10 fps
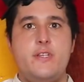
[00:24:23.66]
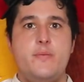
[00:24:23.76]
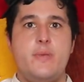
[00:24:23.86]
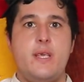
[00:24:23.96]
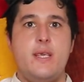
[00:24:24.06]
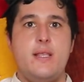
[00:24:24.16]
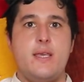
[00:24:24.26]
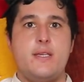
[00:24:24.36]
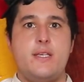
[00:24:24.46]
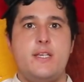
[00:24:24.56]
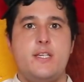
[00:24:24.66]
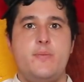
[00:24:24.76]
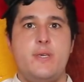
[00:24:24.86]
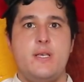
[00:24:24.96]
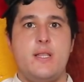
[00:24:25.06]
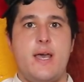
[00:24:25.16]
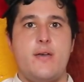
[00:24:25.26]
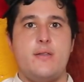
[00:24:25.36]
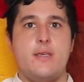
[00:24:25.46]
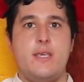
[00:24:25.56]
to me like she should be
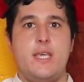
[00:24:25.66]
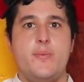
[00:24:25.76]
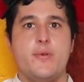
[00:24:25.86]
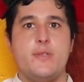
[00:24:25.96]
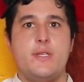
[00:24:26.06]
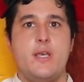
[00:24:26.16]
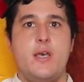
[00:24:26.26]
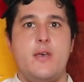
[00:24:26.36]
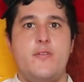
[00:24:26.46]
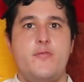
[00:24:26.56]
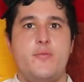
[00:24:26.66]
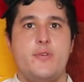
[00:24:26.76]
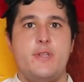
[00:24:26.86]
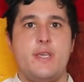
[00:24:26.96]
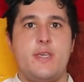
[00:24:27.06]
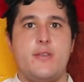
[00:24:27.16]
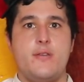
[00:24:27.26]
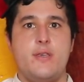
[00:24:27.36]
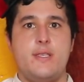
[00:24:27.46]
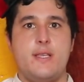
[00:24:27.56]
allowed to keep her stuff,
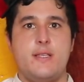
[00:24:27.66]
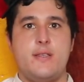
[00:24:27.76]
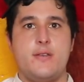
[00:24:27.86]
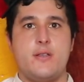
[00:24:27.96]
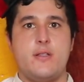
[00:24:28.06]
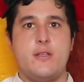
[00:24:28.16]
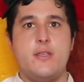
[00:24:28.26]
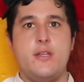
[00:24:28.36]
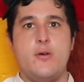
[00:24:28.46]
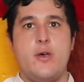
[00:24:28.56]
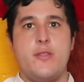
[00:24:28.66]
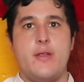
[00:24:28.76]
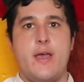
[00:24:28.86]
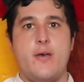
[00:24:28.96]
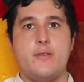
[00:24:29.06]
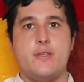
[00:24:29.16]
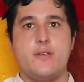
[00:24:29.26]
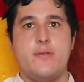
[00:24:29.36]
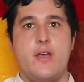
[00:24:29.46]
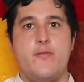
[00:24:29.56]
particularly since there's clearly no other houses
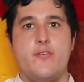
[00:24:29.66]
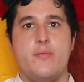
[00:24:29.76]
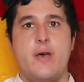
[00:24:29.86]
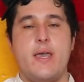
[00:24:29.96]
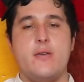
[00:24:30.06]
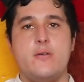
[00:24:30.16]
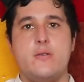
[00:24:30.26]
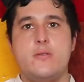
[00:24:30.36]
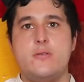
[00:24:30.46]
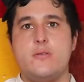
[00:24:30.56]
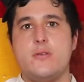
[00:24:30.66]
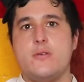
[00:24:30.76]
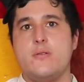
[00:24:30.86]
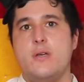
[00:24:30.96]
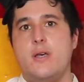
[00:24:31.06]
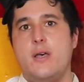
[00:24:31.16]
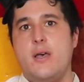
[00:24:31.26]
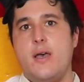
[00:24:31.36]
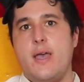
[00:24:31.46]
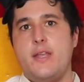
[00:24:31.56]
around for miles, so
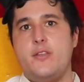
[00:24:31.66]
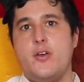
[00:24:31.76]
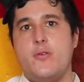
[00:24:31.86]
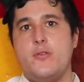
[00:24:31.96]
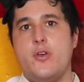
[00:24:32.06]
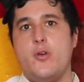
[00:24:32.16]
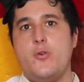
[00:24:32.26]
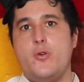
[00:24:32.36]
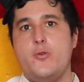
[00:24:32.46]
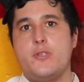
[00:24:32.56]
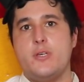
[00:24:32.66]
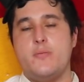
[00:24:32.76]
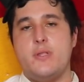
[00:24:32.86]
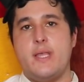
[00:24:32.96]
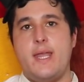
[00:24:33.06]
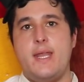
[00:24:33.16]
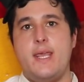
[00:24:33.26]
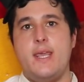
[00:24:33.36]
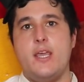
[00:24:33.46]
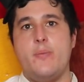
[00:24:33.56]
I don't know who's
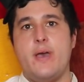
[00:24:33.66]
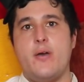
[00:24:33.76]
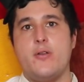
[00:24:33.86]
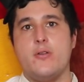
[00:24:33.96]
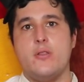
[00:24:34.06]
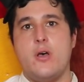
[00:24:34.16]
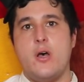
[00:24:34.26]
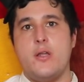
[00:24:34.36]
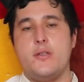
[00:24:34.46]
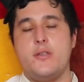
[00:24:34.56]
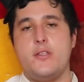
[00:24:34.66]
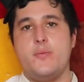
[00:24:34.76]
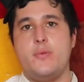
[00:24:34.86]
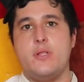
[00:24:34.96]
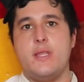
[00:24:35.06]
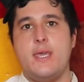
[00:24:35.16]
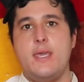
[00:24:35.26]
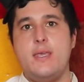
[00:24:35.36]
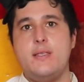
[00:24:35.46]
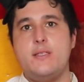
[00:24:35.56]
complaining about her lawn to the
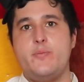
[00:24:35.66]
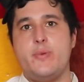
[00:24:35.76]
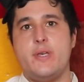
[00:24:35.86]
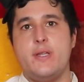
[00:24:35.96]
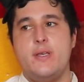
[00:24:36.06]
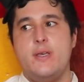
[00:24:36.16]
police, but